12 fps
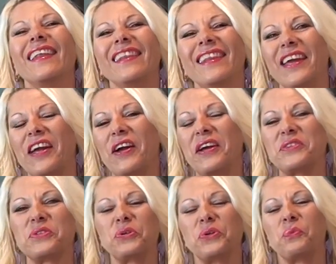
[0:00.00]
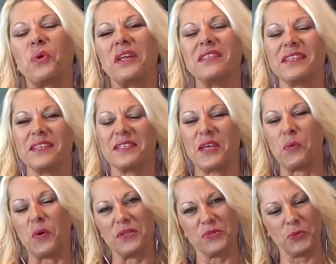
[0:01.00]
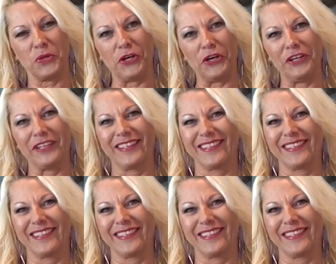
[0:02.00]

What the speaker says: they're as good once as they once were.